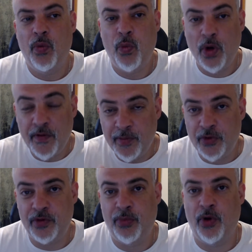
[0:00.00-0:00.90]
One of the
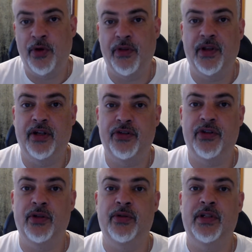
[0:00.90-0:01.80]
most important things,
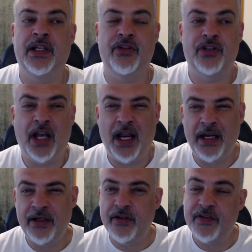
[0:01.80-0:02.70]
though, is kind of